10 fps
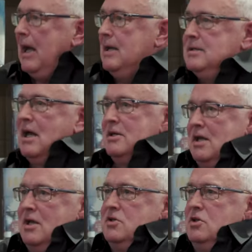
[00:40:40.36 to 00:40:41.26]
as,
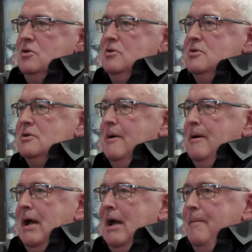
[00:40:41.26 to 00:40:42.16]
as, as Hugh's.
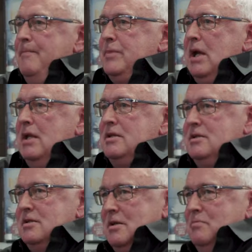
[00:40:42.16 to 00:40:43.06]
Um,
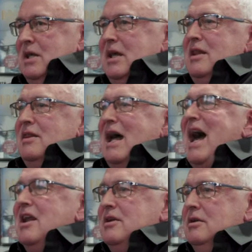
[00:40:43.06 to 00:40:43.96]
there's something in
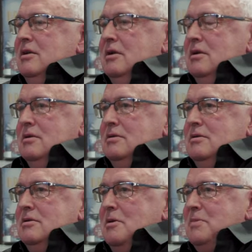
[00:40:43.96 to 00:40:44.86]
that,
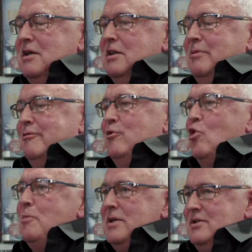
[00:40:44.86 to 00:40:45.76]
something in the
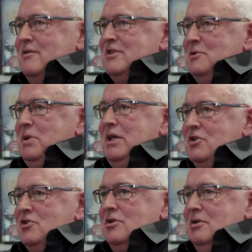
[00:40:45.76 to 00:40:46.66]
performance of
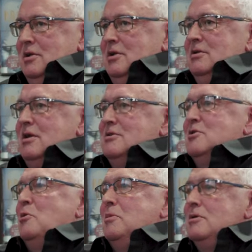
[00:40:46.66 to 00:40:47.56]
speech that
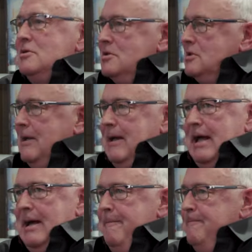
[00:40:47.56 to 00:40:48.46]
is almost
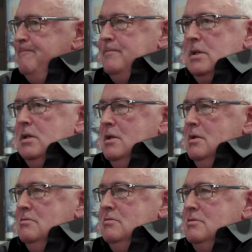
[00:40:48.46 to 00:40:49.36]
um,
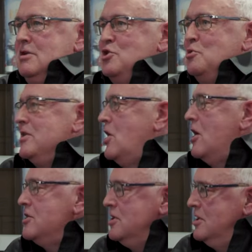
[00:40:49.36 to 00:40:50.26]
to do with
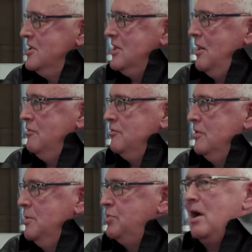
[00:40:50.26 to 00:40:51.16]
art in itself.
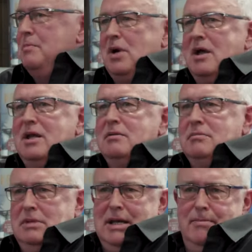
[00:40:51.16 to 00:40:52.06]
Brian,
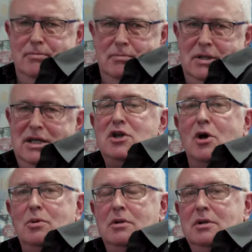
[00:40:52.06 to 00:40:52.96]
Brian um,
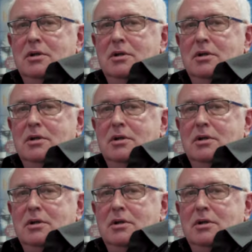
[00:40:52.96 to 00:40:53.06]
Eno,